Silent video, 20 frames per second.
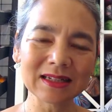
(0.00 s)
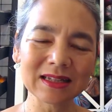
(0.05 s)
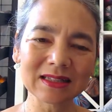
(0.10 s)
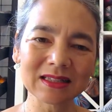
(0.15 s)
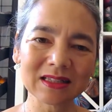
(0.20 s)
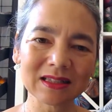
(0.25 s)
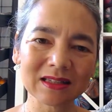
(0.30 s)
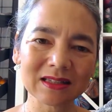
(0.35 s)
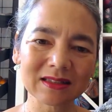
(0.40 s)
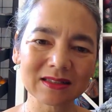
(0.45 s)

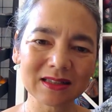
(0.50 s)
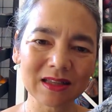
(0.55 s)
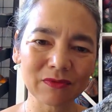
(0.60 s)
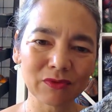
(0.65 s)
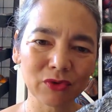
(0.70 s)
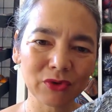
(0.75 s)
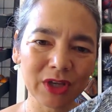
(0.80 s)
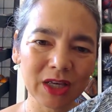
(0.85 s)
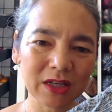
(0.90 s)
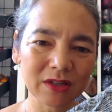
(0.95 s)
It's
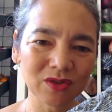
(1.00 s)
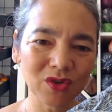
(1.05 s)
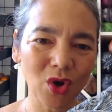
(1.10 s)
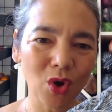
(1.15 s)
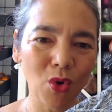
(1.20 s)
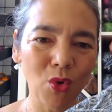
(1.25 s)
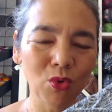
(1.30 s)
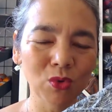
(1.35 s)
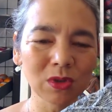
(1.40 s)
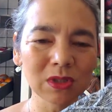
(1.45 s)
several years
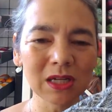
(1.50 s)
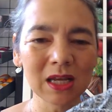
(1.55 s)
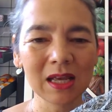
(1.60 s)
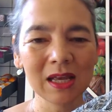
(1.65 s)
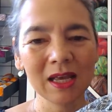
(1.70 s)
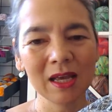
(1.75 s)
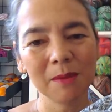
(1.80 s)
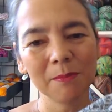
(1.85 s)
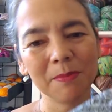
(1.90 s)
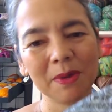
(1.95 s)
old,
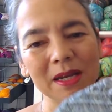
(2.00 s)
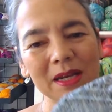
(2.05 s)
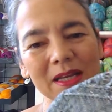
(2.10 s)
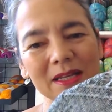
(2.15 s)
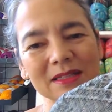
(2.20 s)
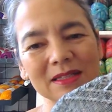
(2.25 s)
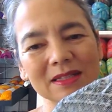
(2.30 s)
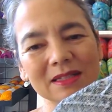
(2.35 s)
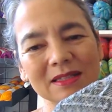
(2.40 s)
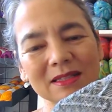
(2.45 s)
but
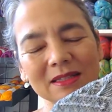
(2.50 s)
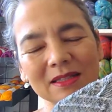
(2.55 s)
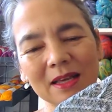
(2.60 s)
it's